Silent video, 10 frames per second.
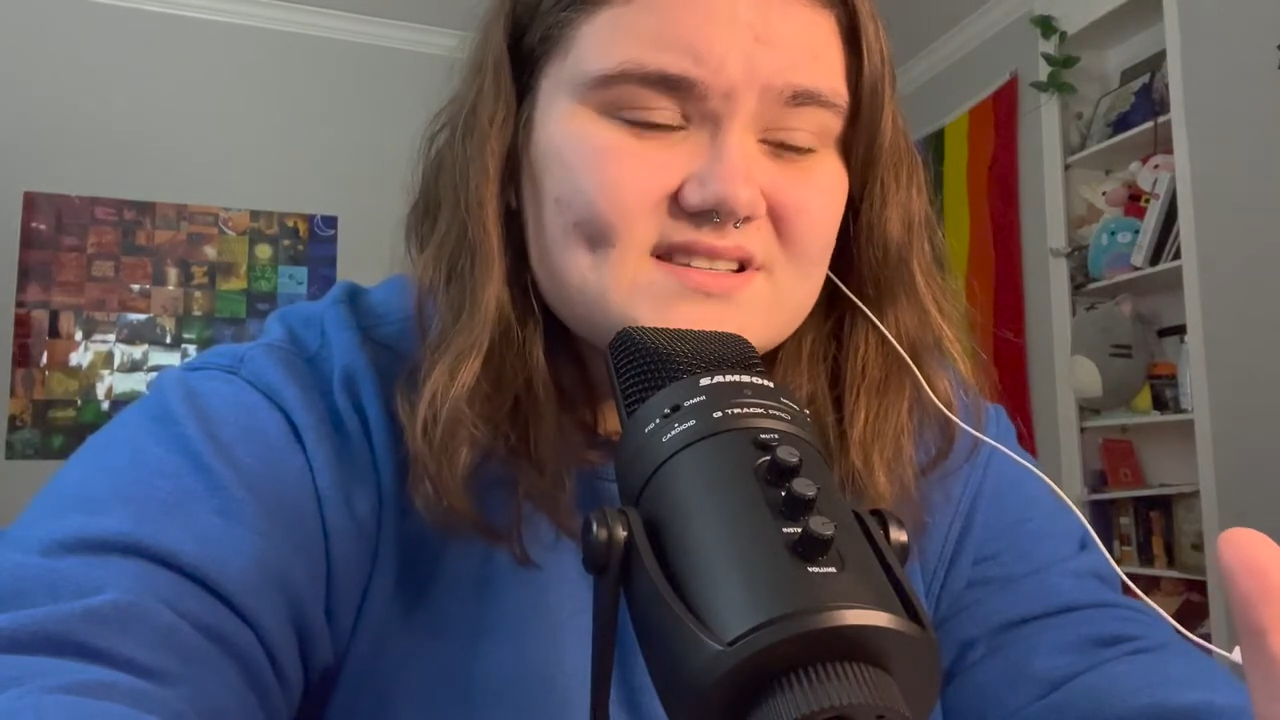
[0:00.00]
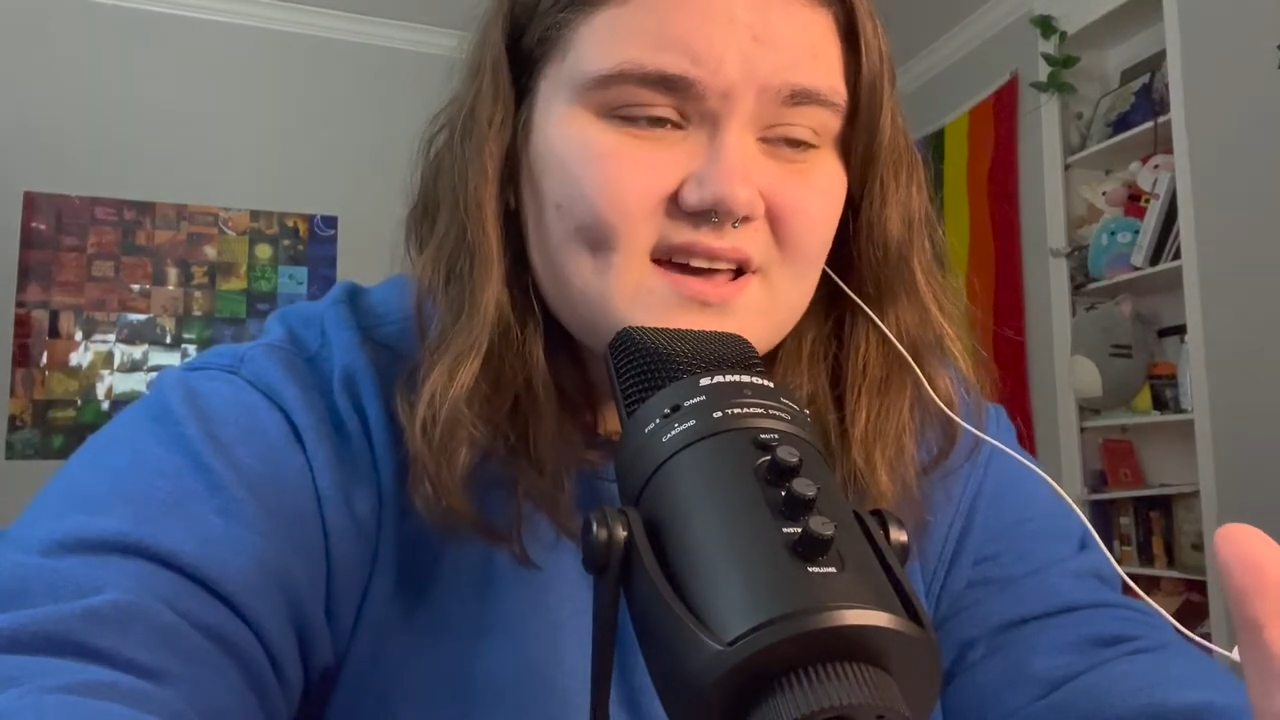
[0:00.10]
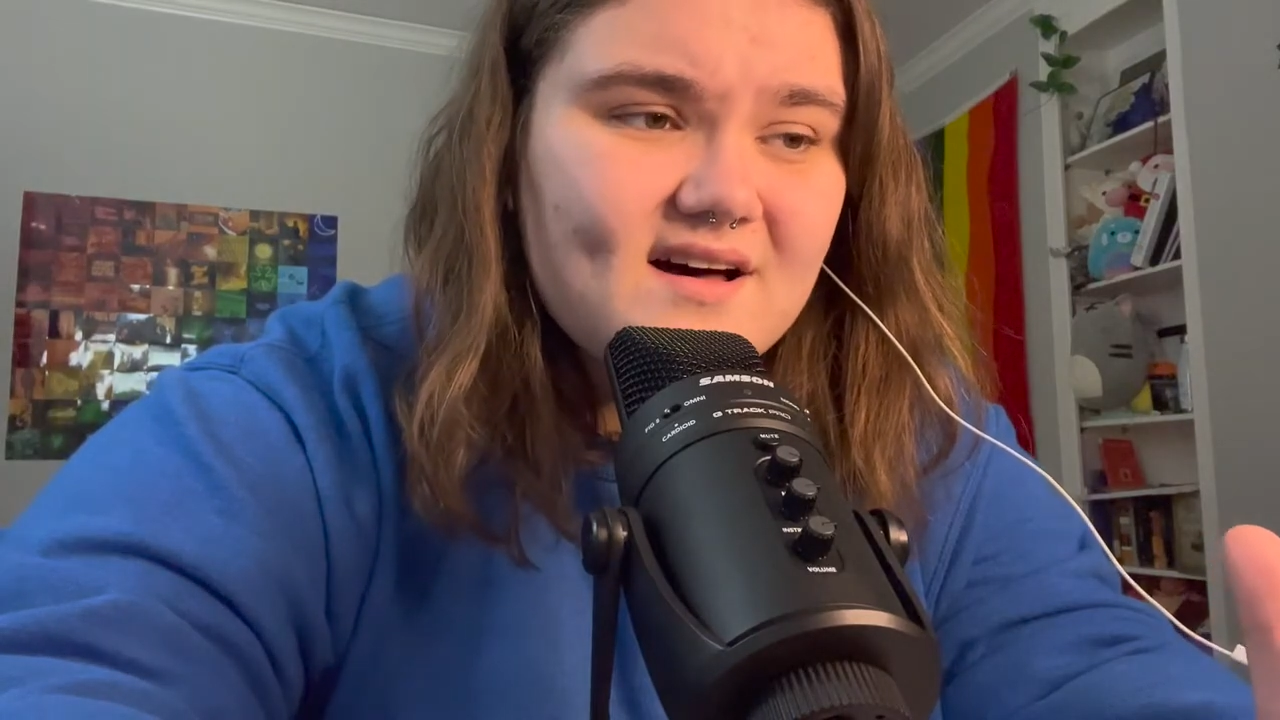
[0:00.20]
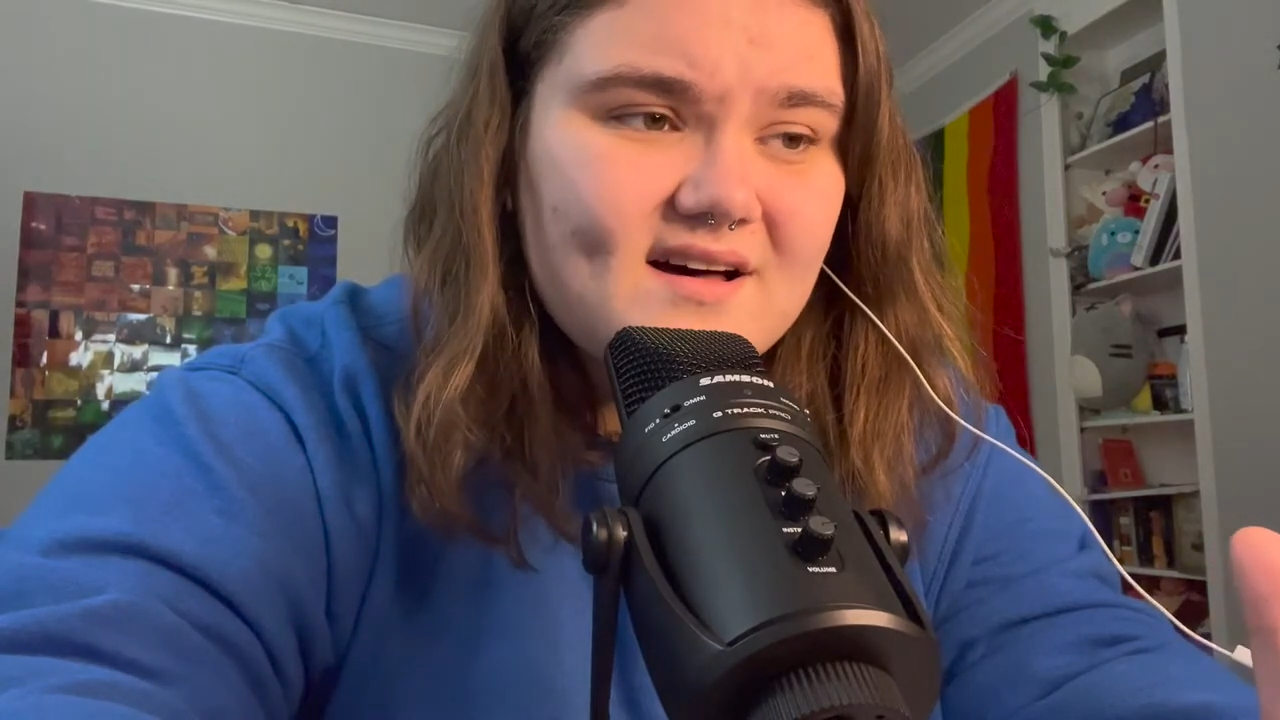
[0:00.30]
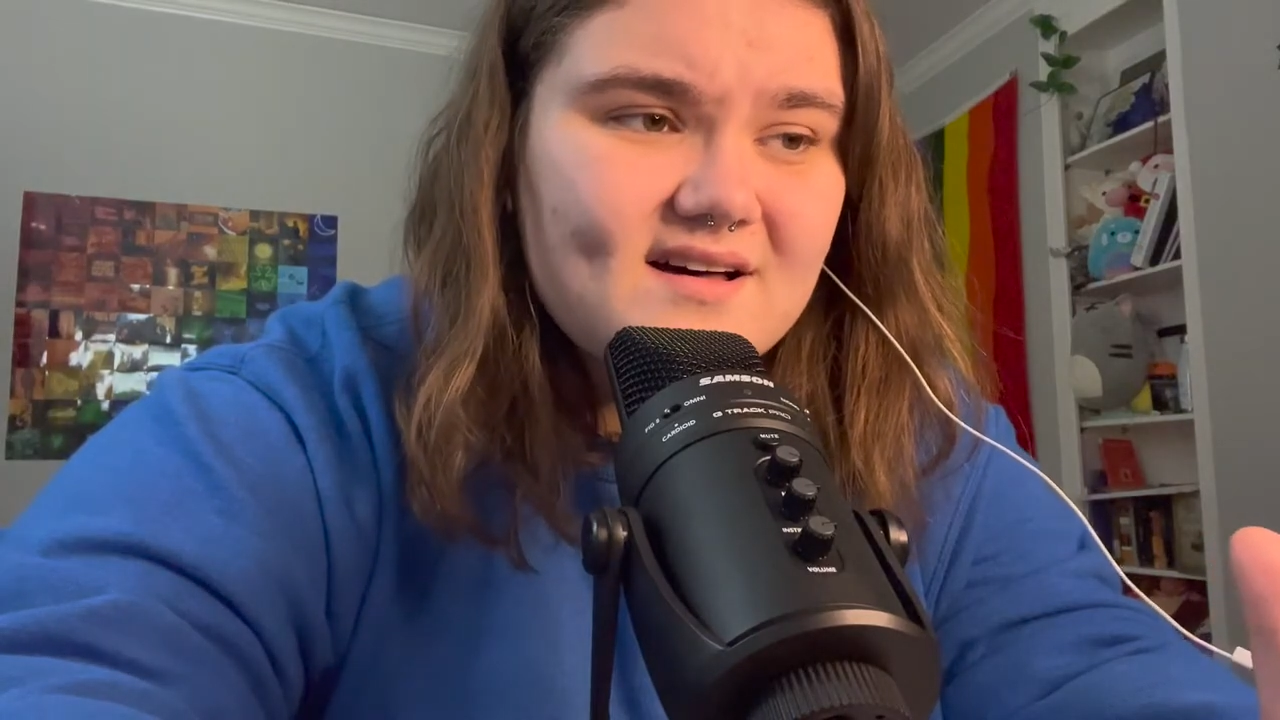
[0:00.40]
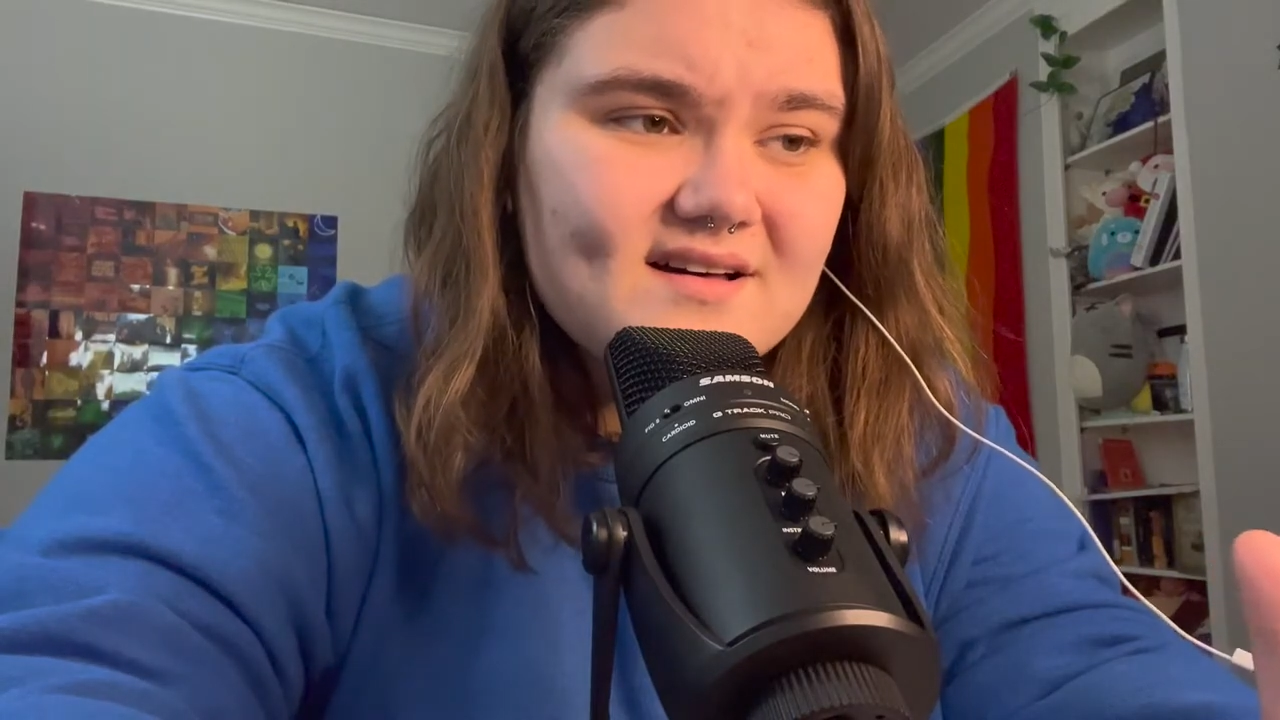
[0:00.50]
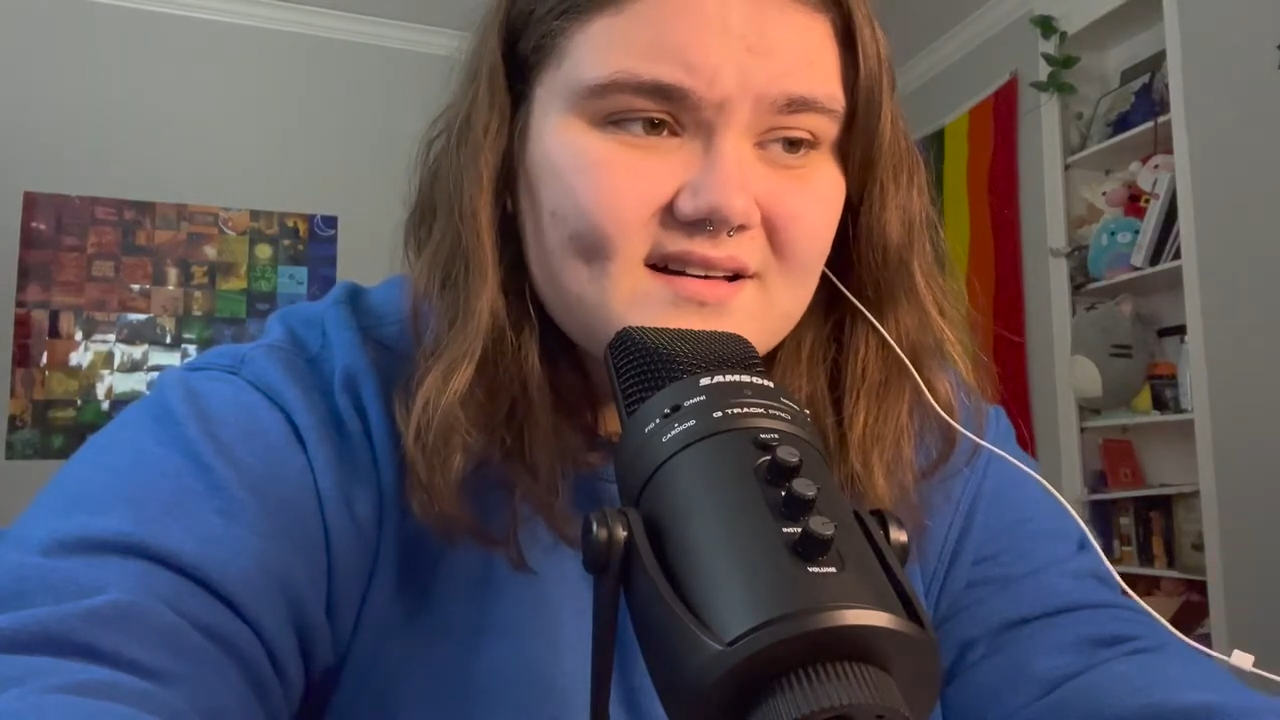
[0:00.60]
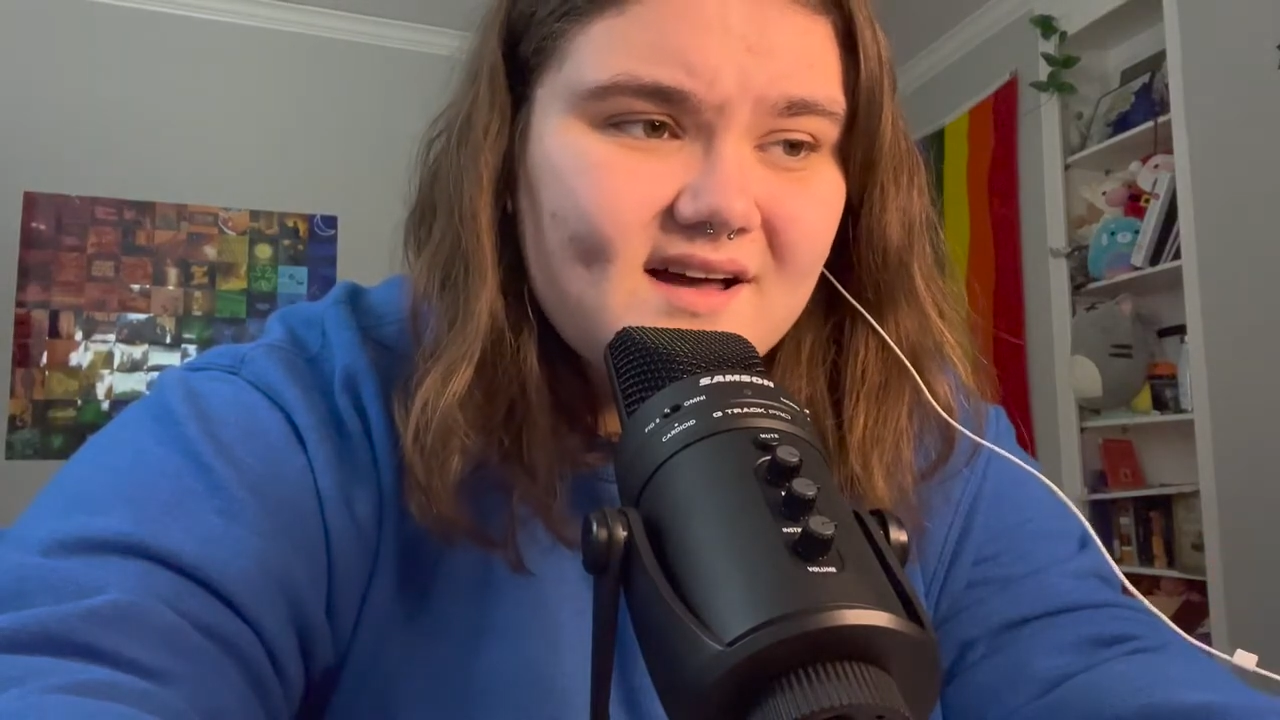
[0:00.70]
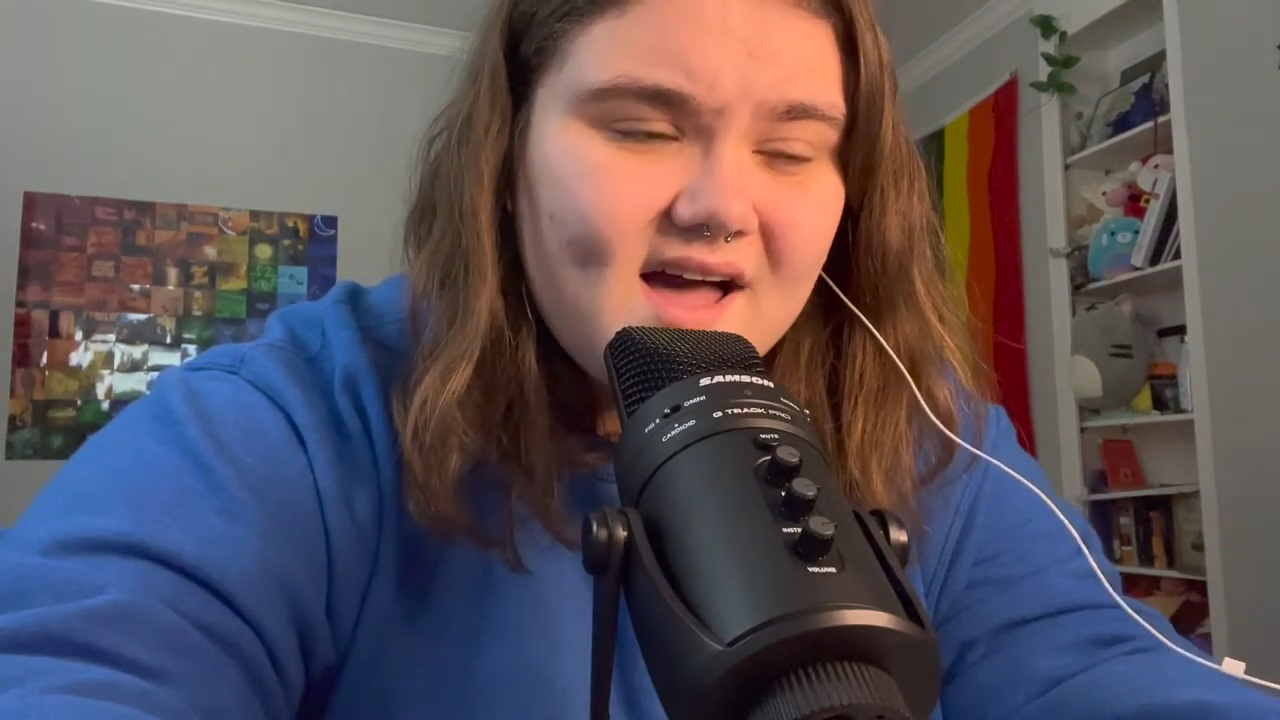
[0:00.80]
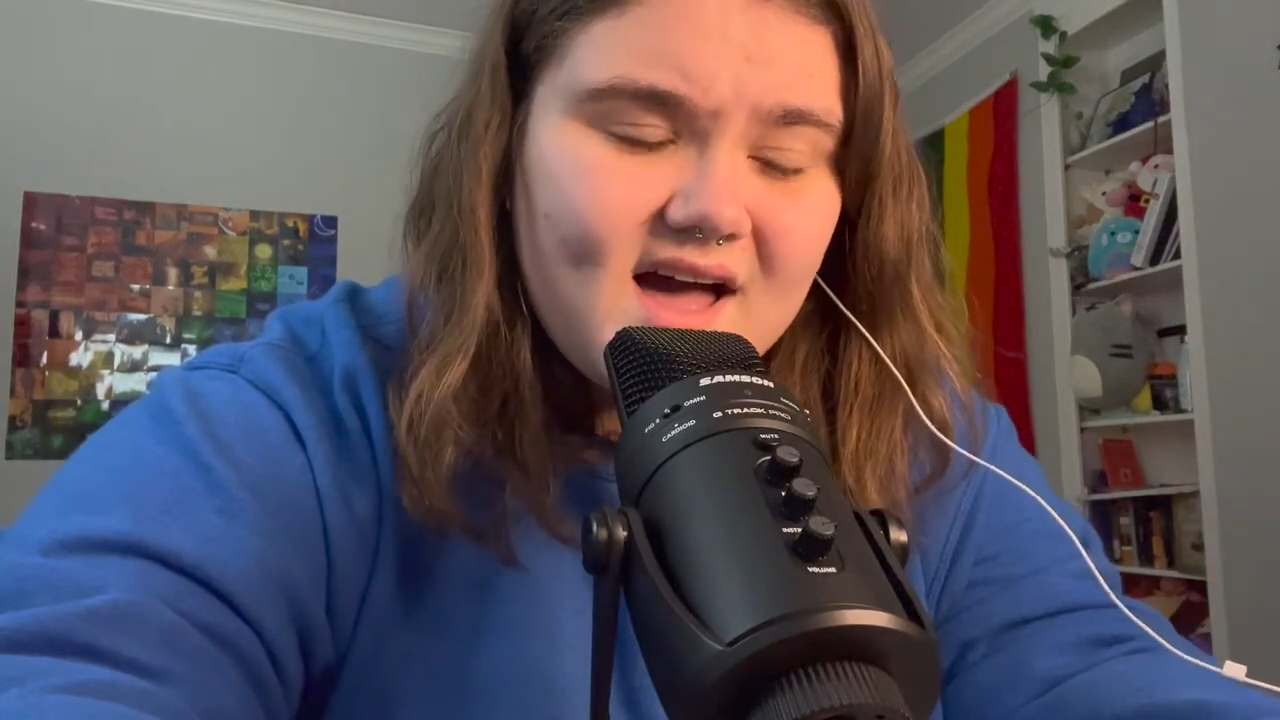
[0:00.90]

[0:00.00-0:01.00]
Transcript: young.